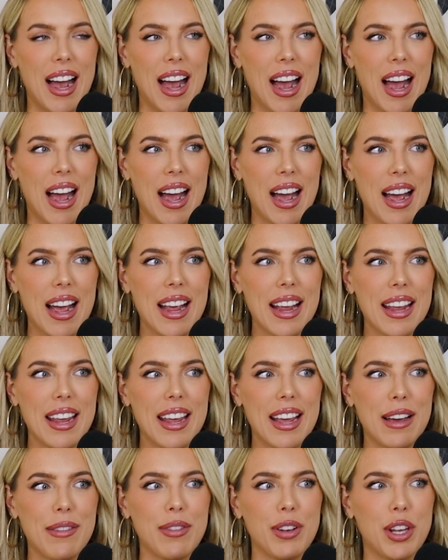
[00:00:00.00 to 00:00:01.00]

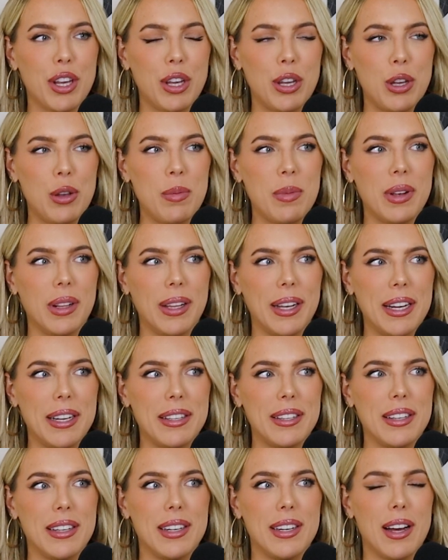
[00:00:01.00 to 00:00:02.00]
I have
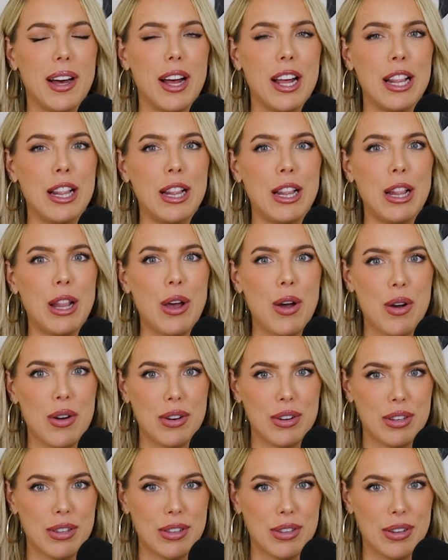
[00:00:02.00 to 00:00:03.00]
accumulated a
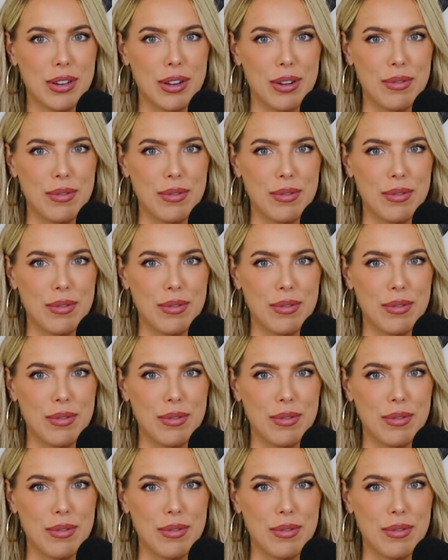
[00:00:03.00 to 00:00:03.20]
lot